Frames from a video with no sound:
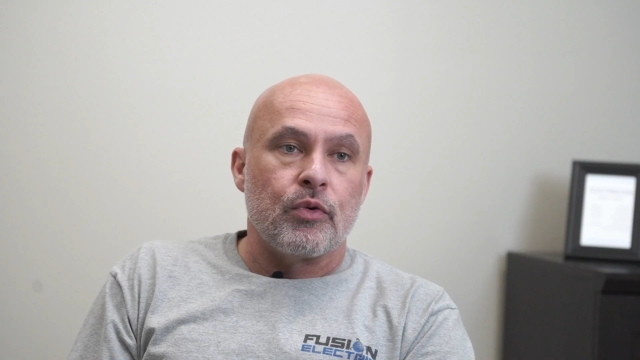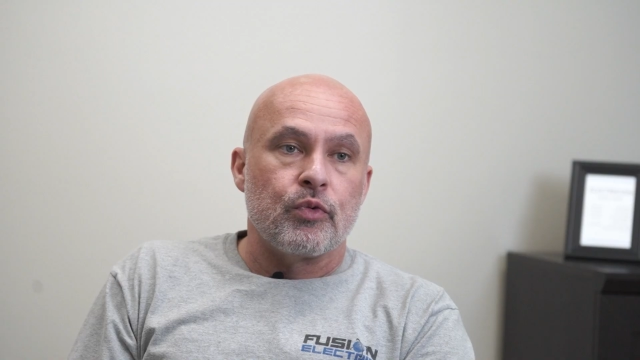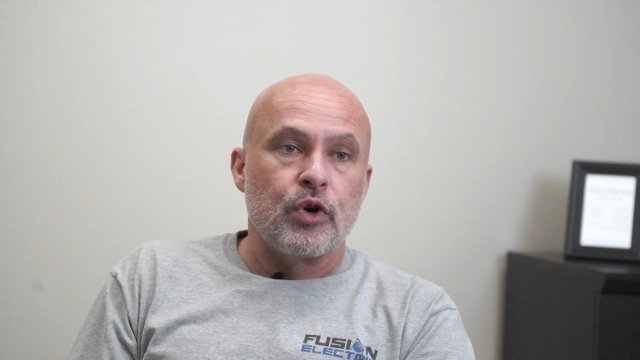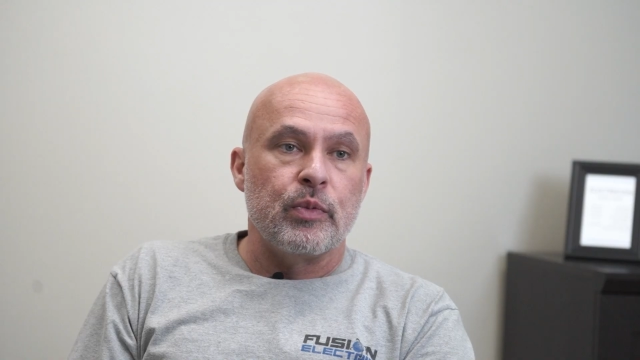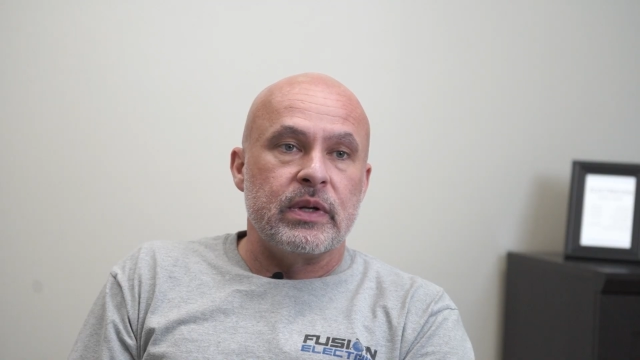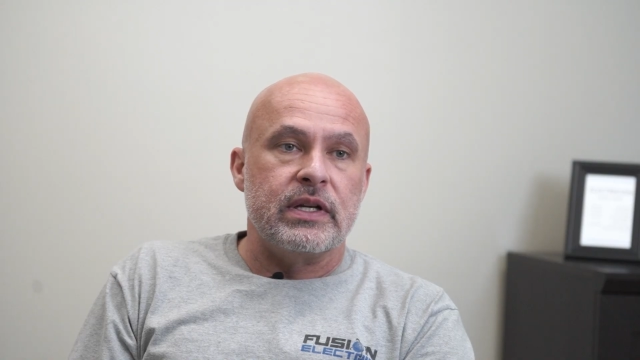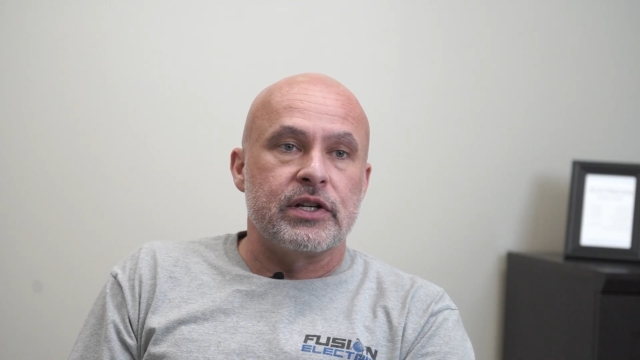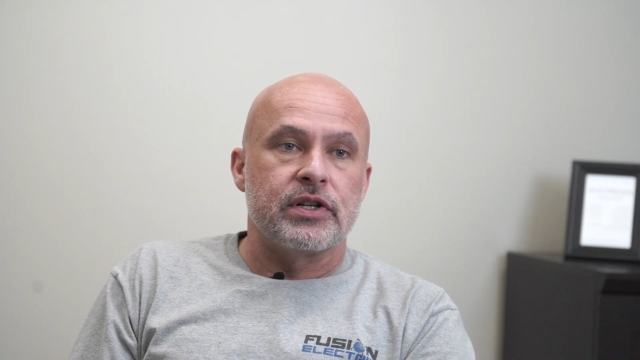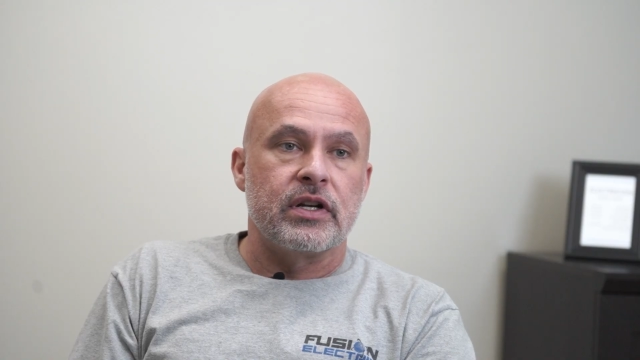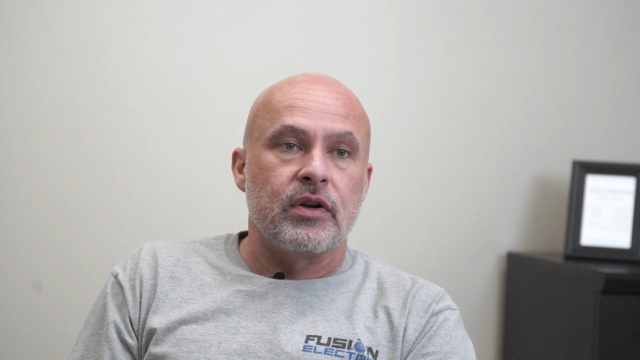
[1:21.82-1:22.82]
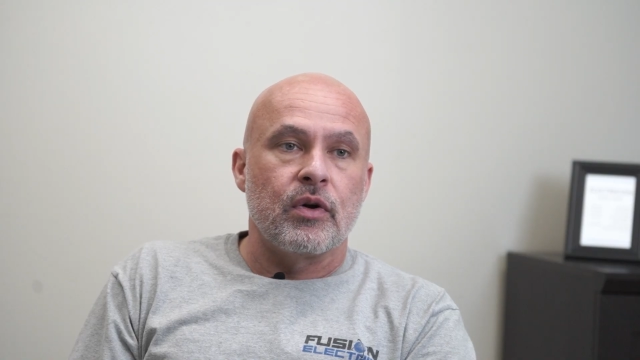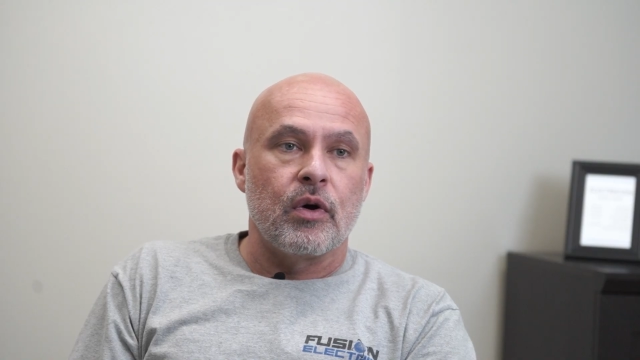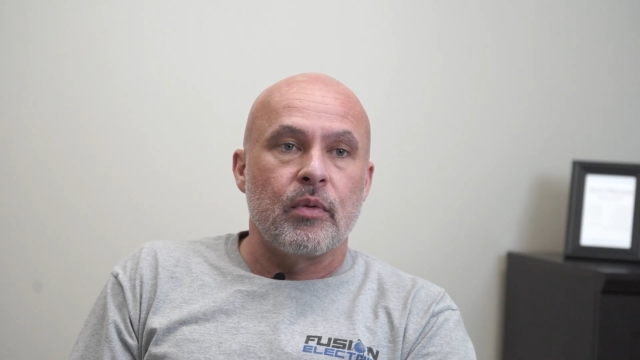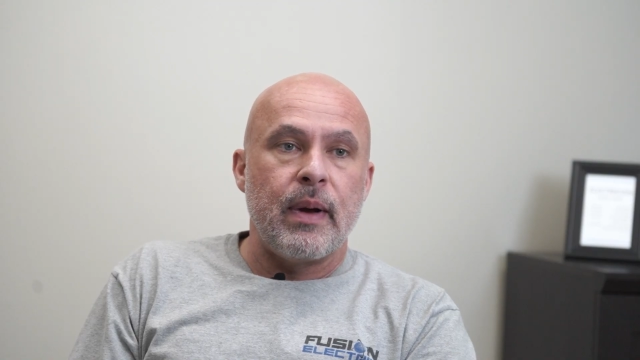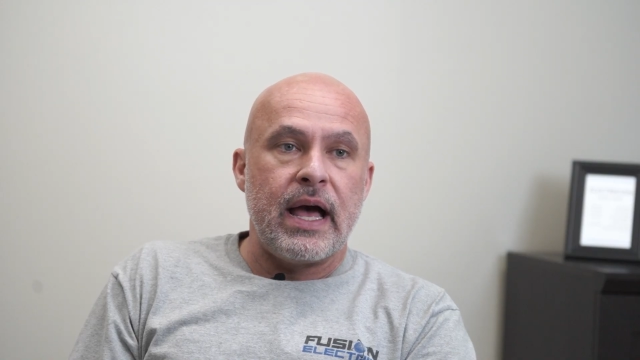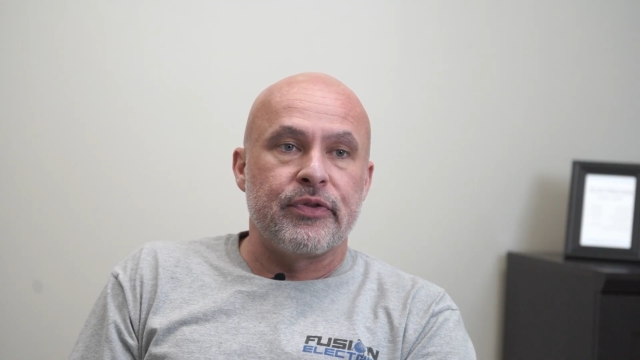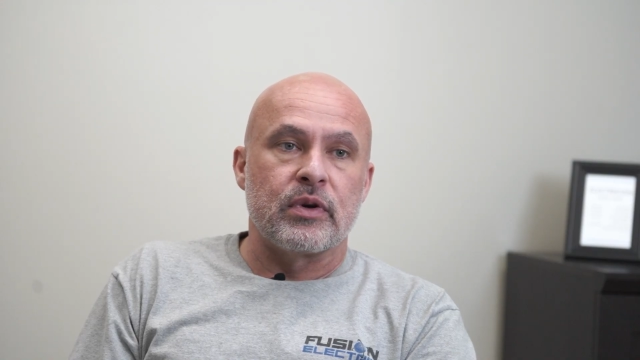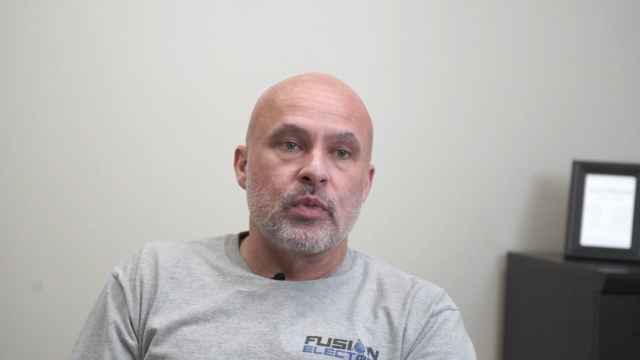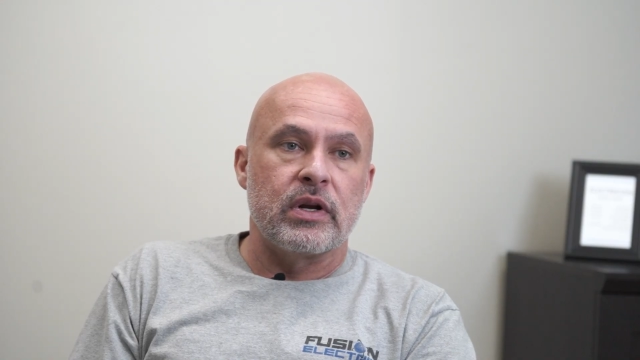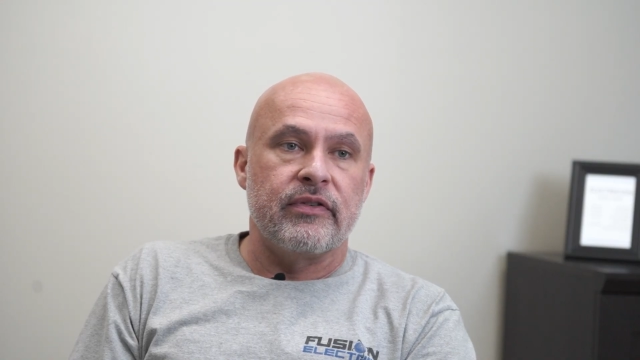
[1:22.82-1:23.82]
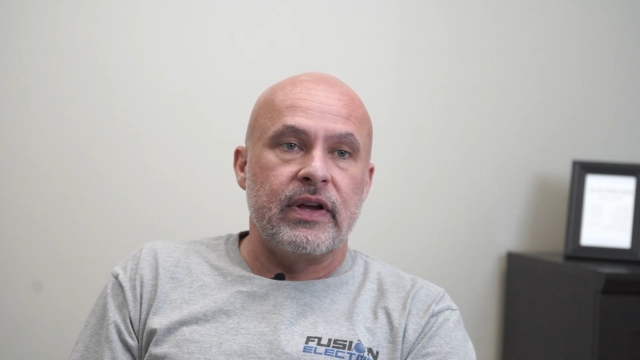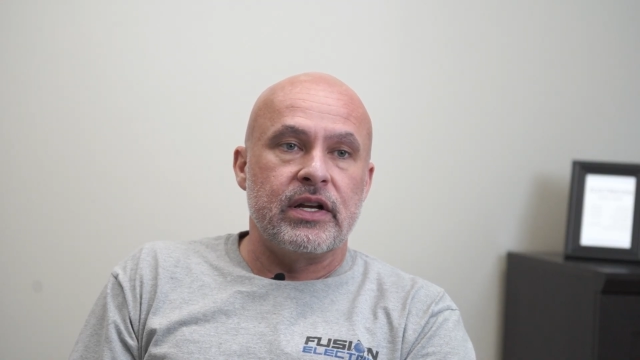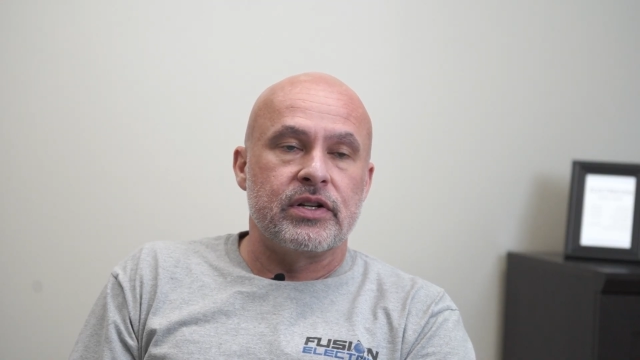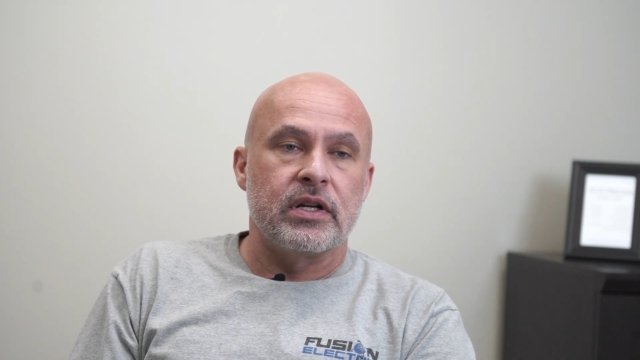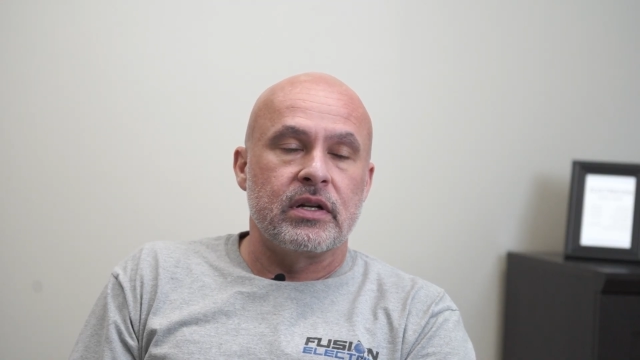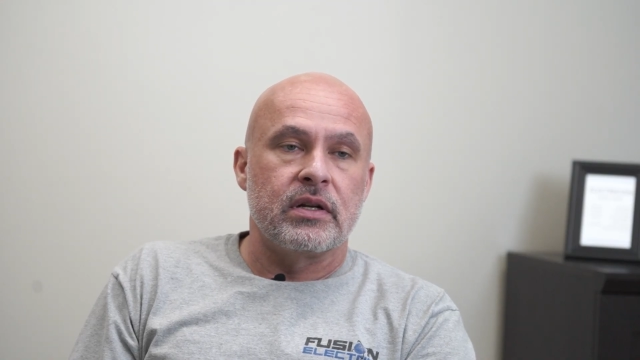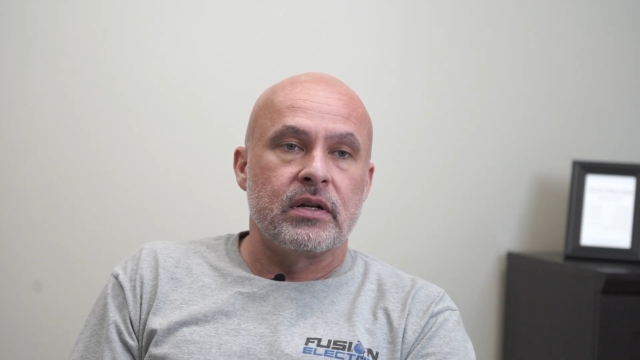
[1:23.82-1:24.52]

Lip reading: room addition, or bathroom renovation,